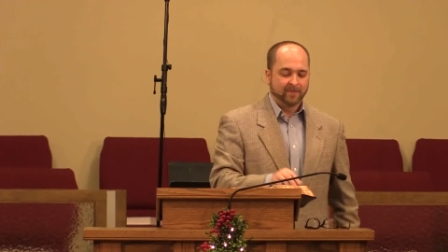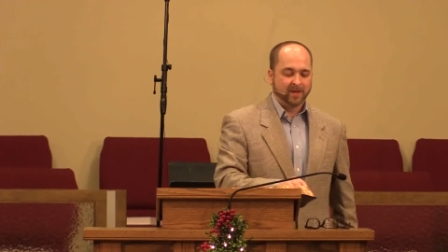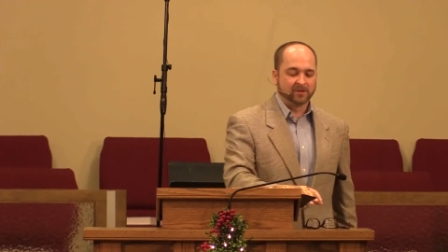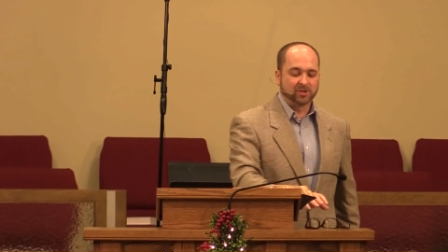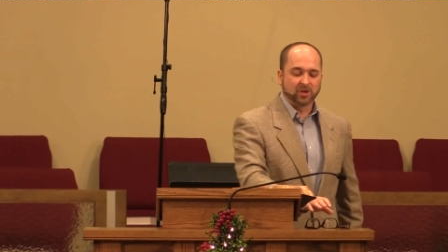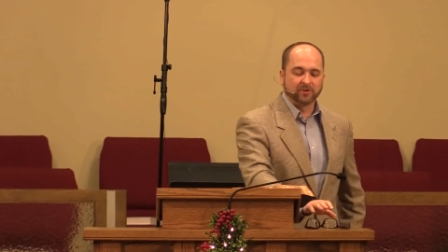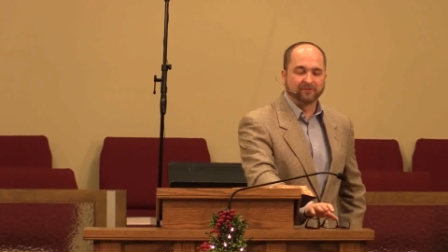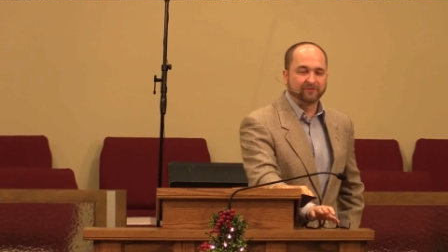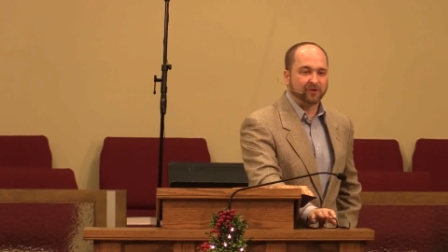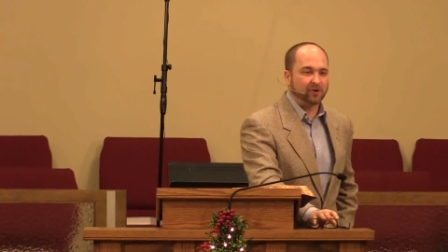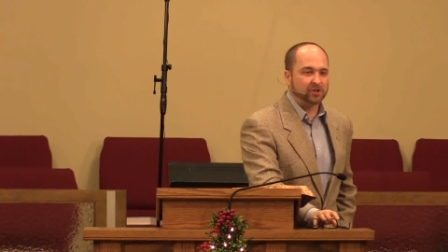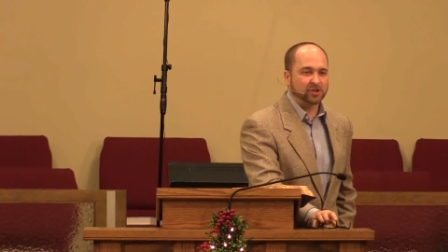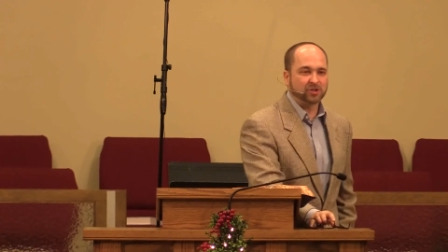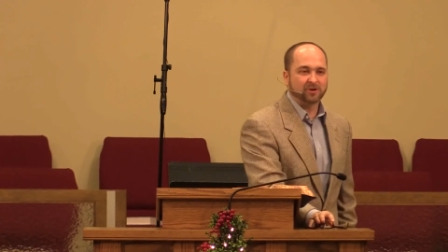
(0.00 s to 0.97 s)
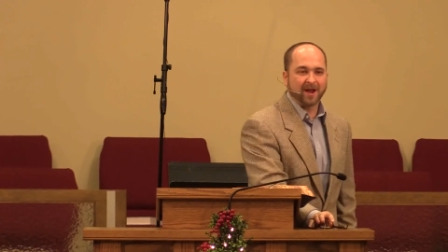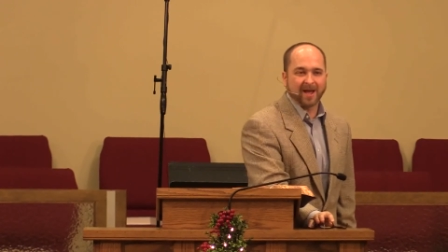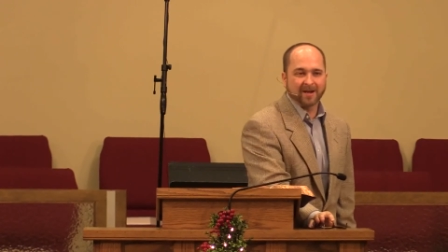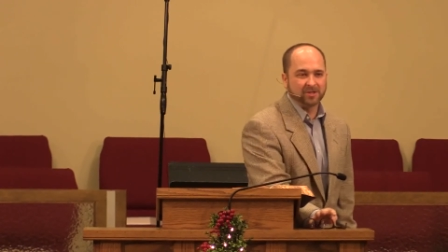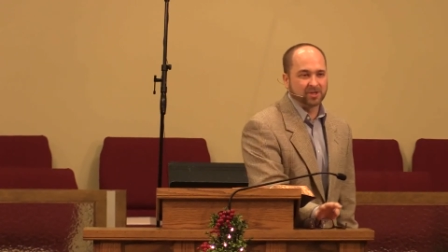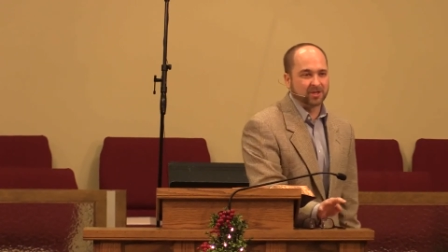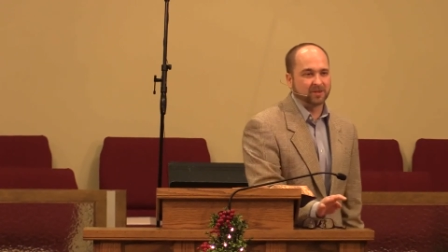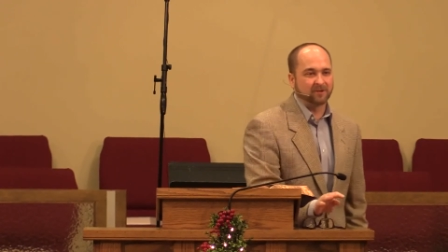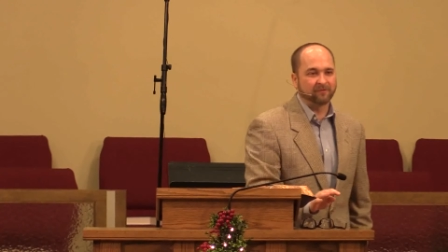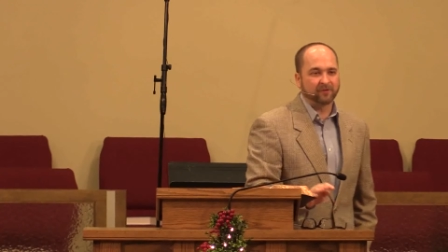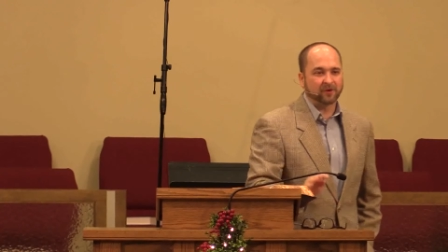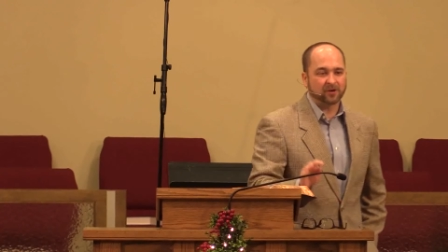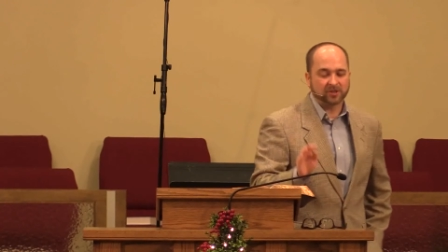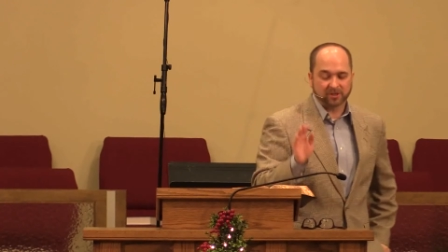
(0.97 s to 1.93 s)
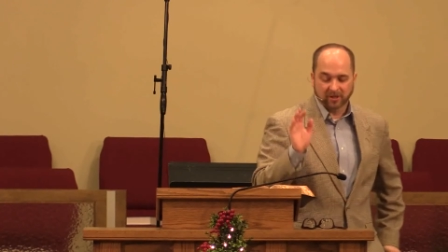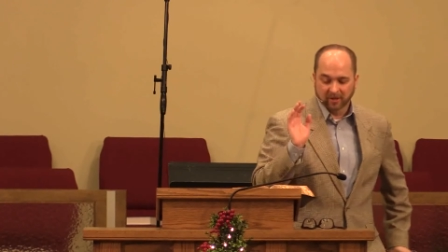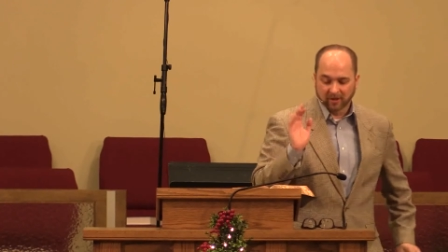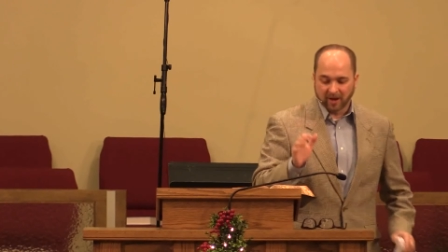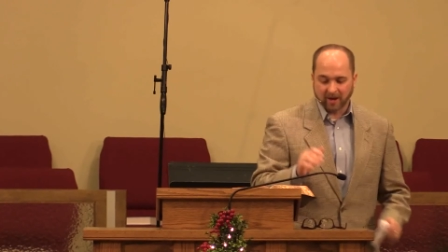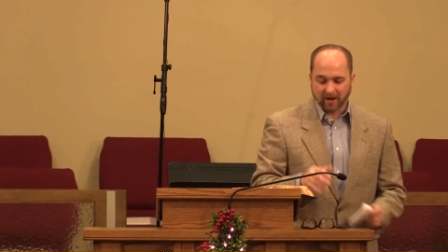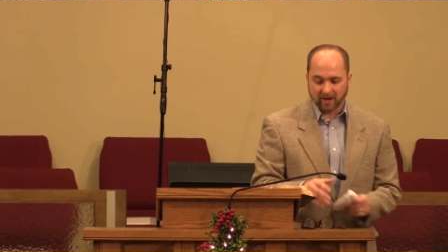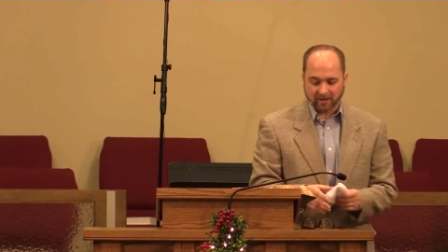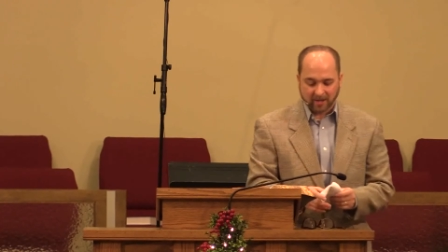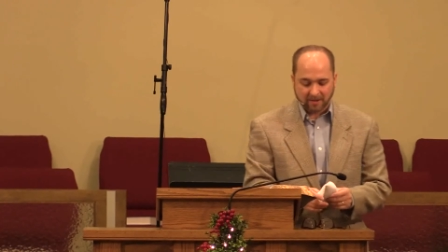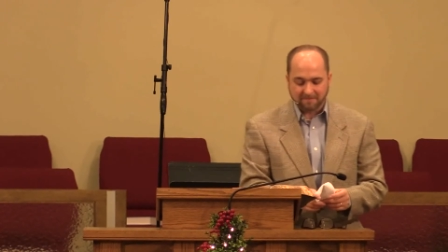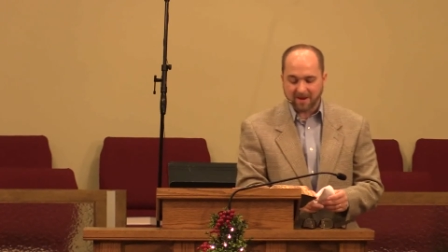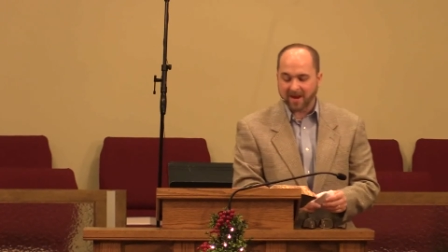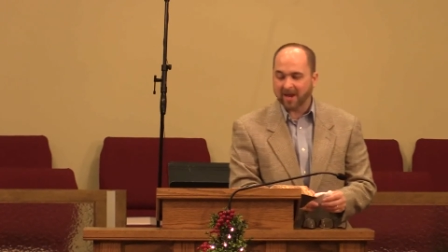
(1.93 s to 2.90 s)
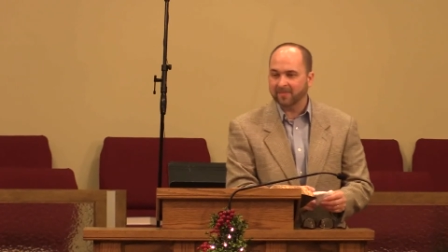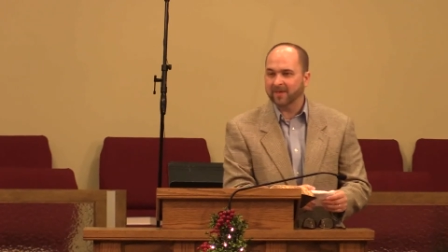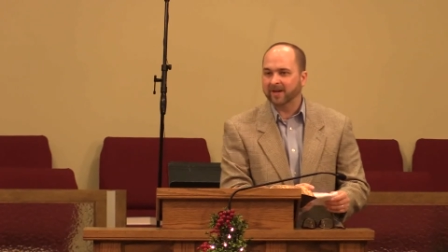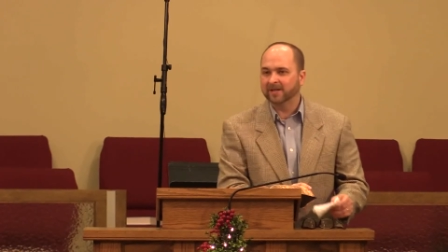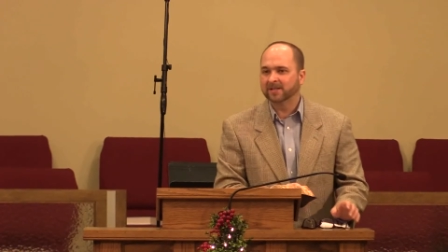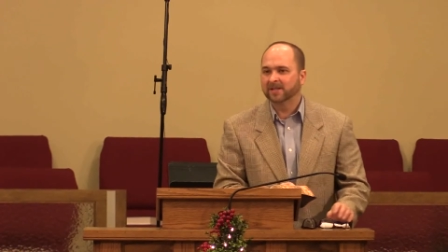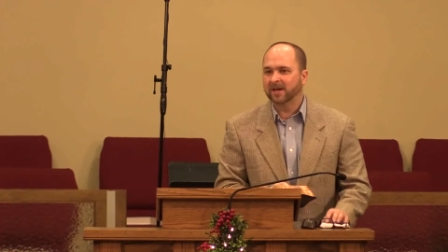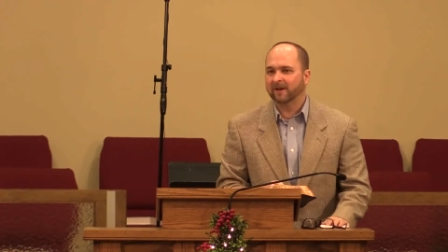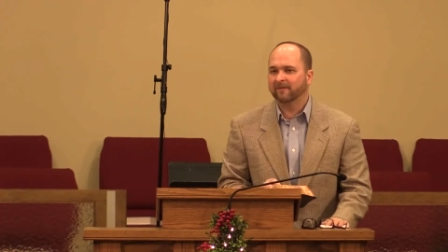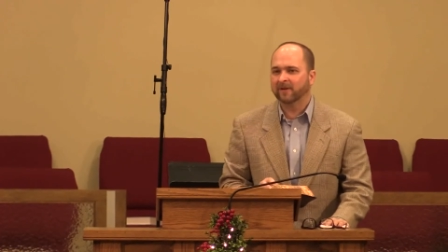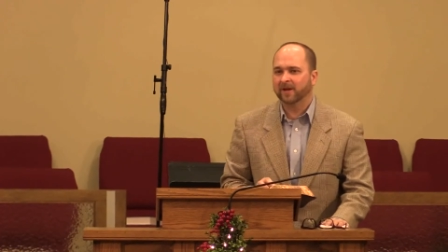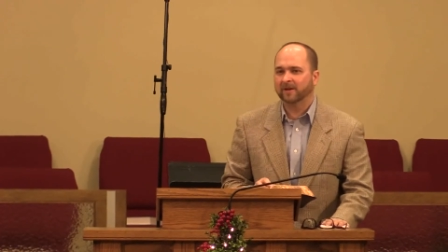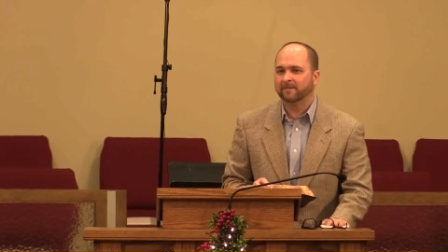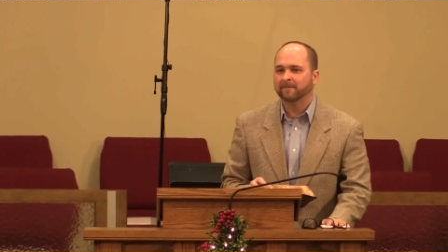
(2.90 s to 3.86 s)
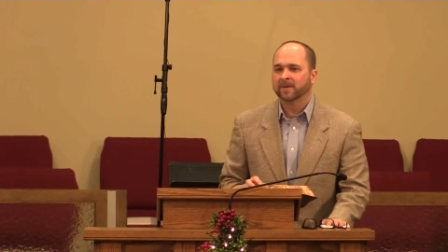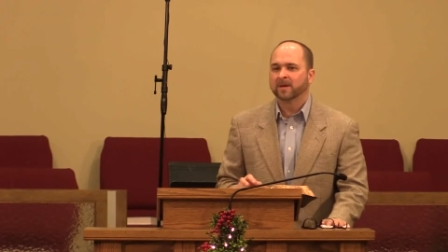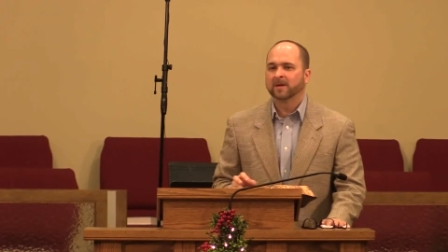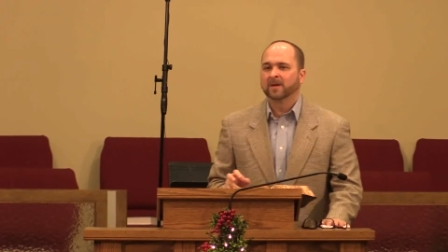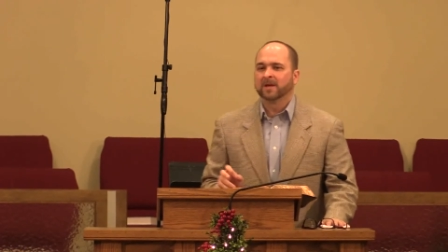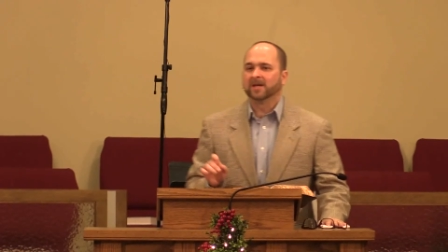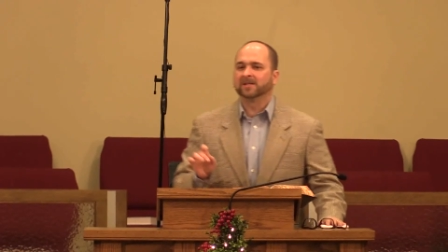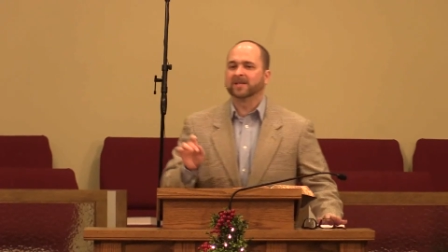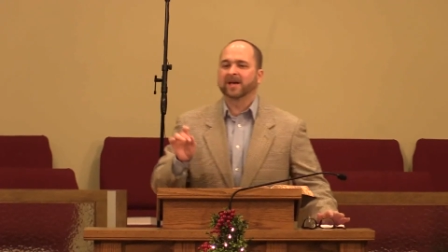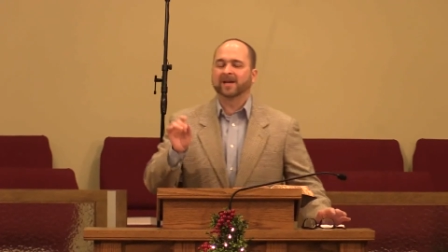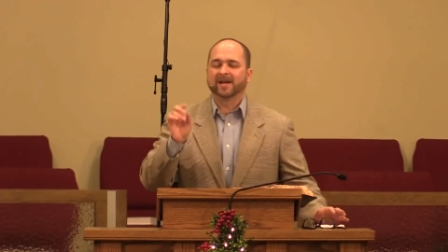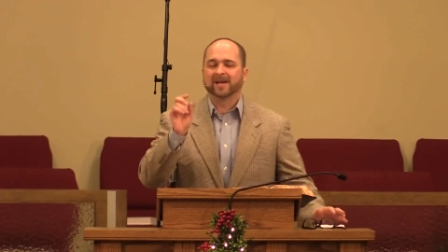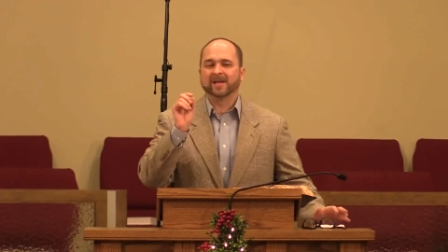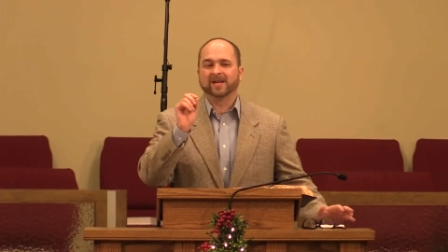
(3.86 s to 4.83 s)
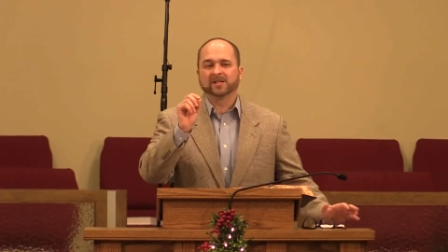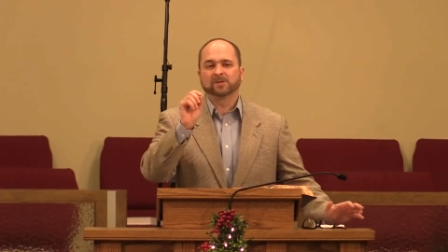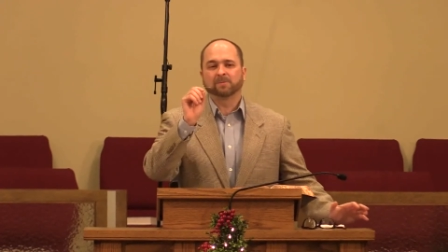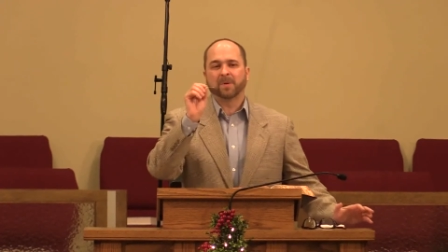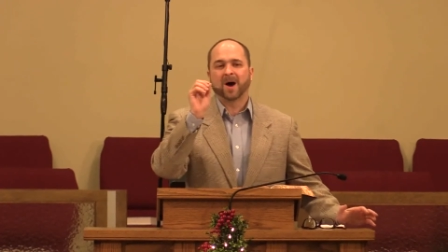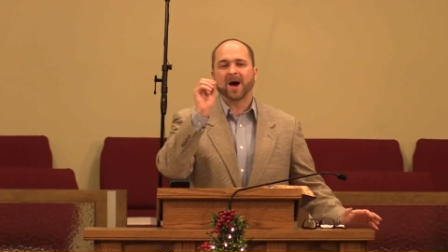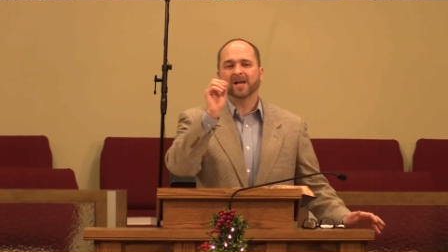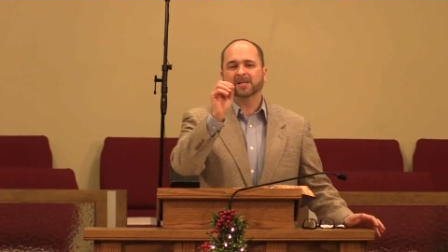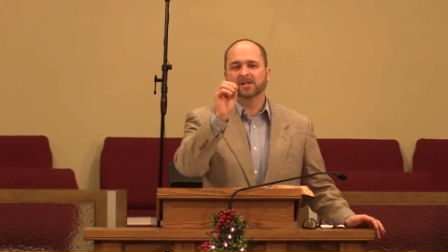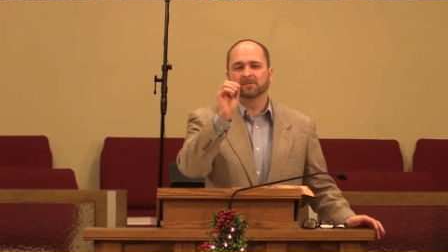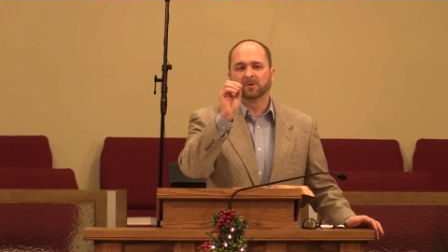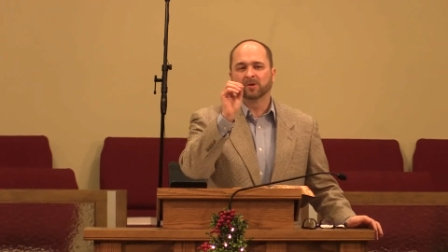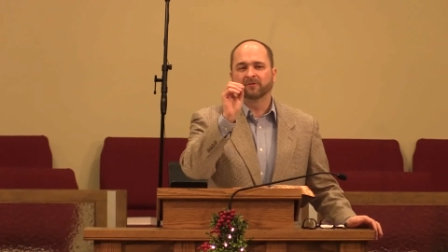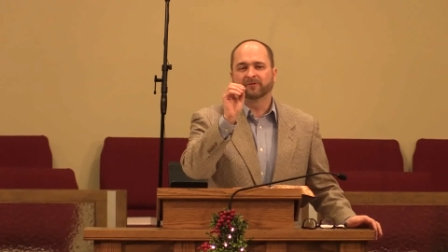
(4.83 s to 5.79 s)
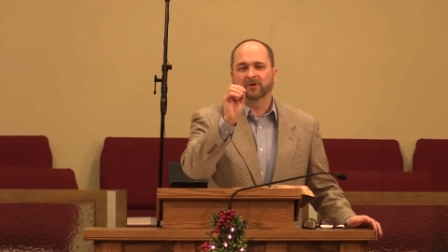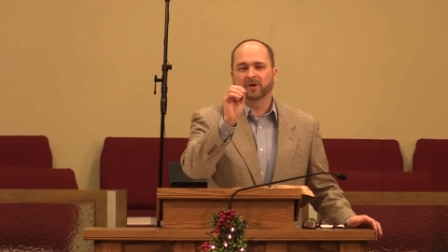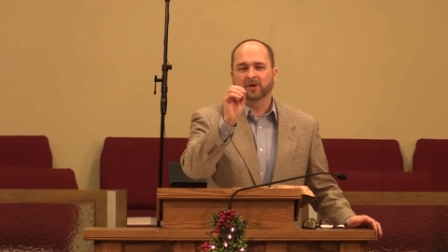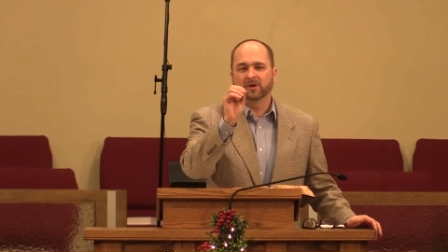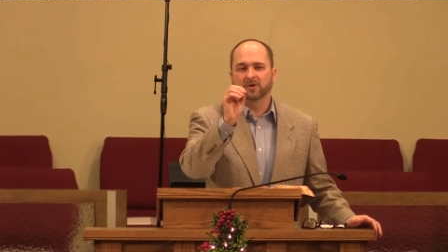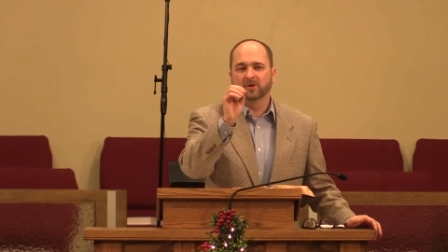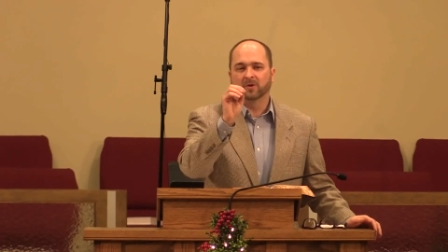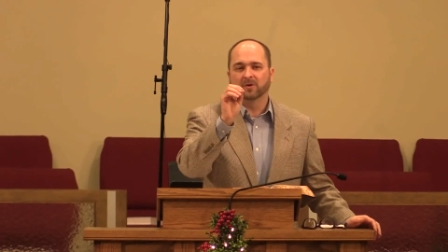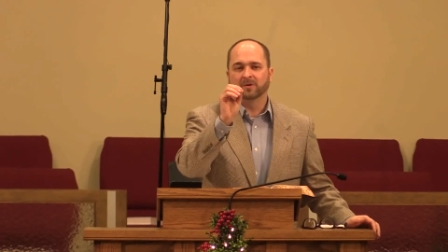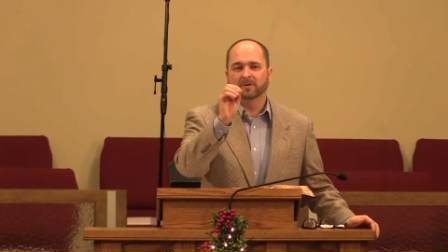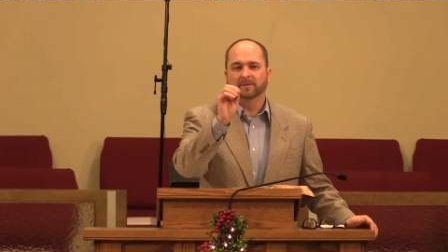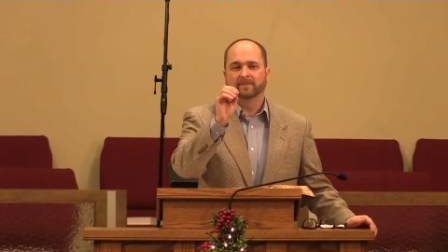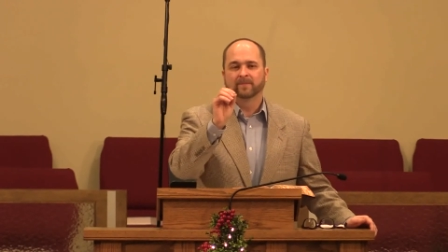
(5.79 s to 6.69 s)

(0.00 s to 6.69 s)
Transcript: And so, the first strategy, the first uh, command that is given is that it is possible for you